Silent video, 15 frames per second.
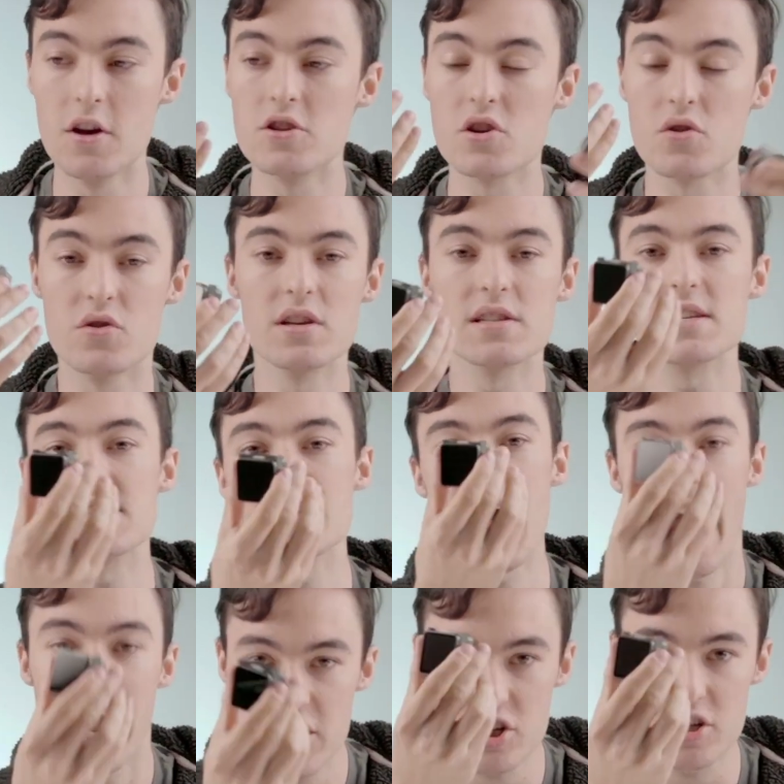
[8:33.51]
So this is
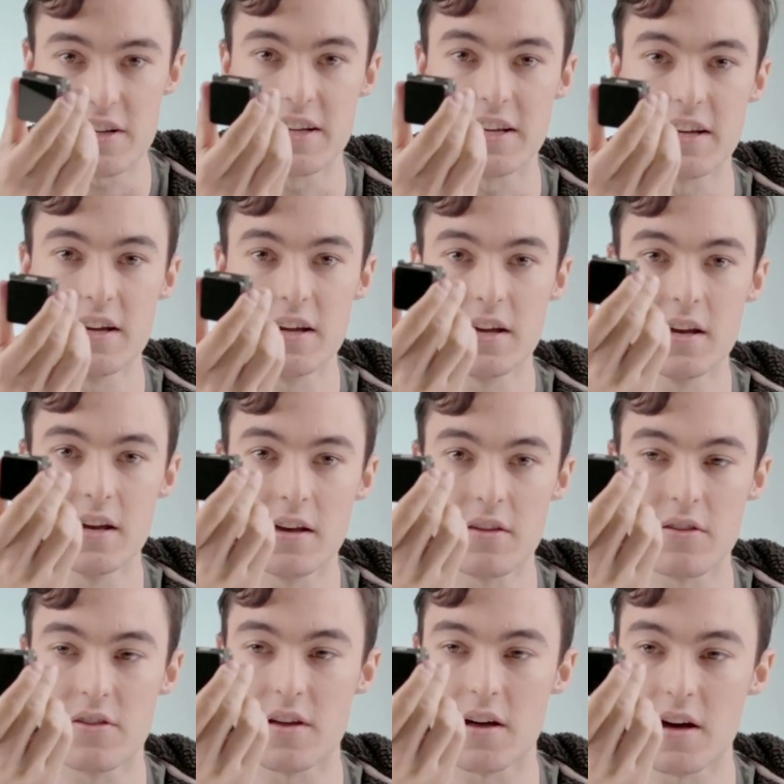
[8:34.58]
actually
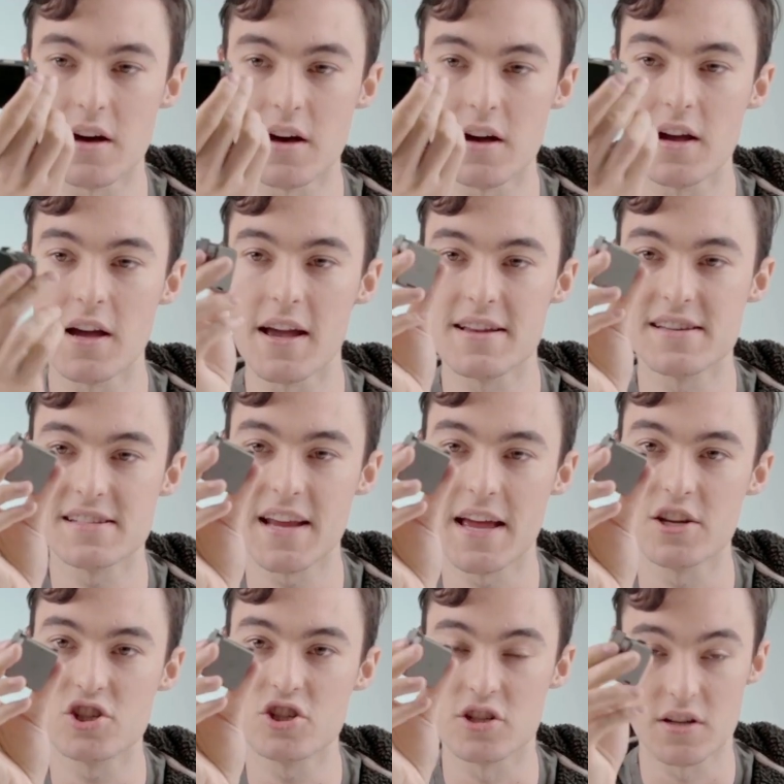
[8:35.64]
the
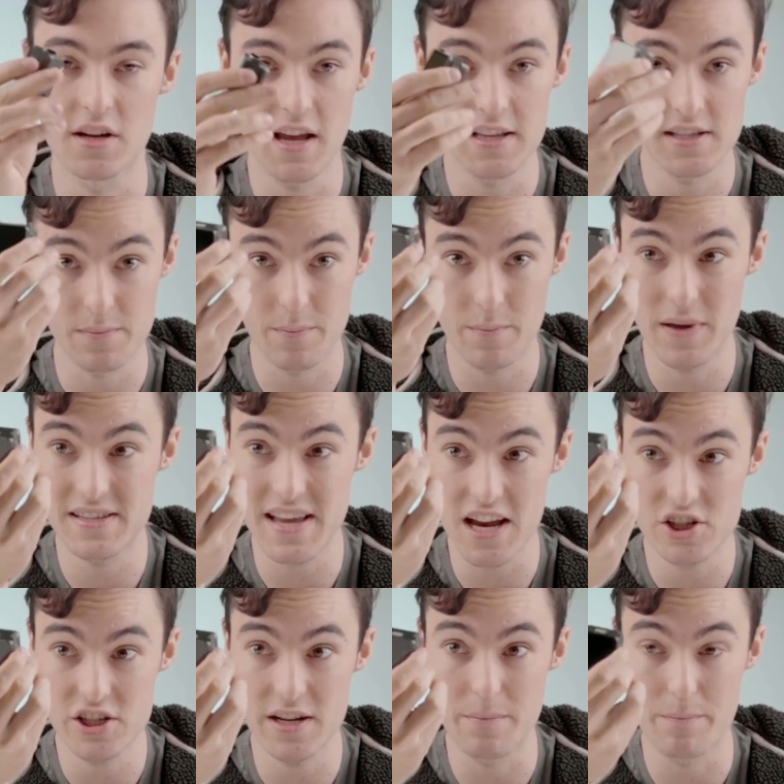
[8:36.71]
extension. It's
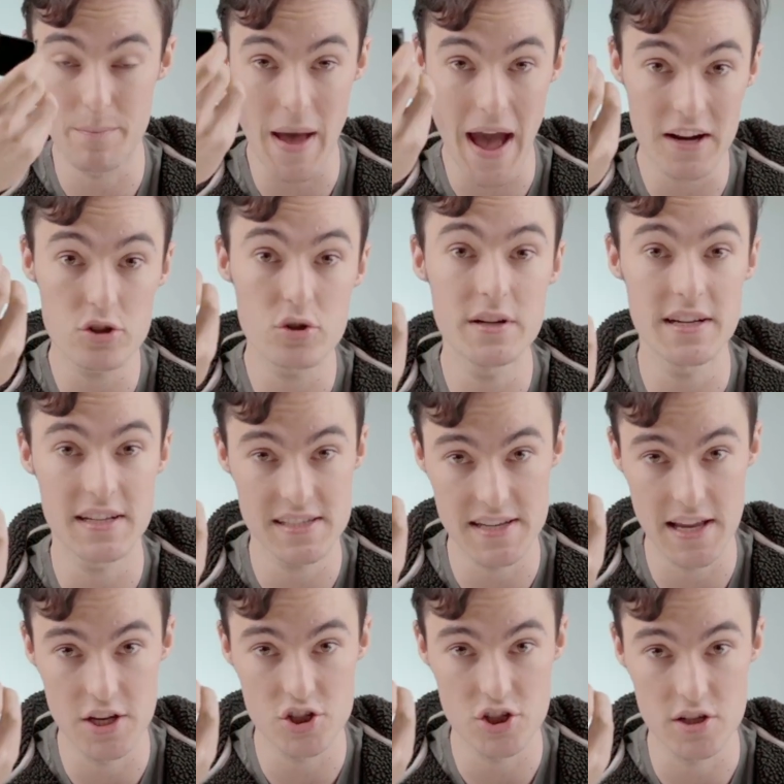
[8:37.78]
actually a battery
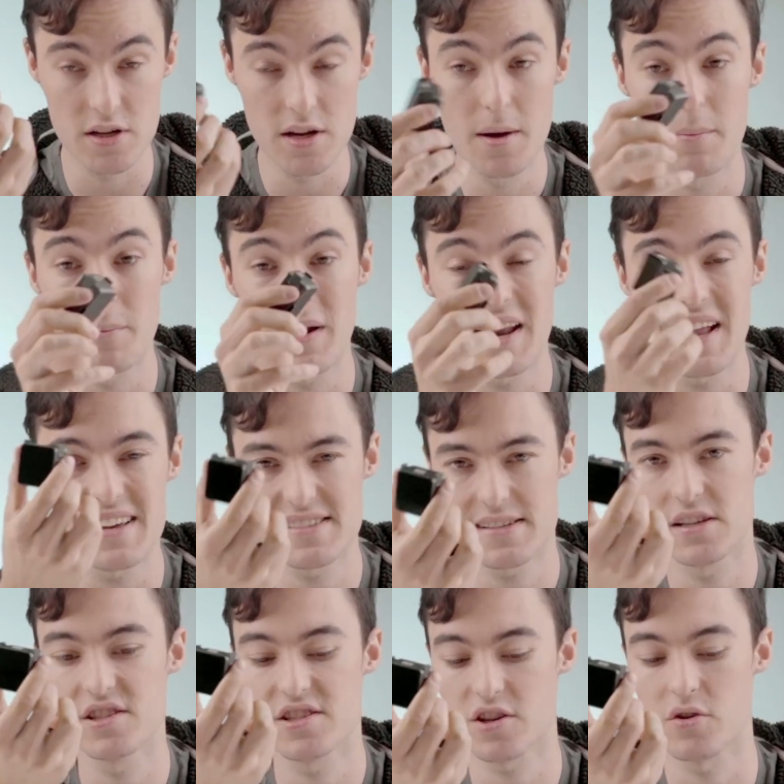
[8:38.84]
extension plus
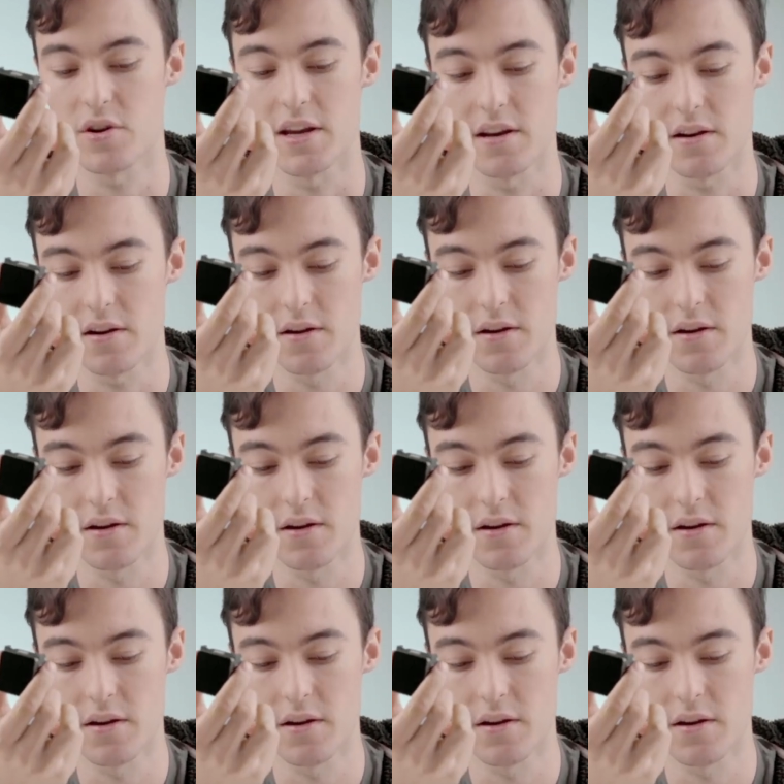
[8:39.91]
a screen.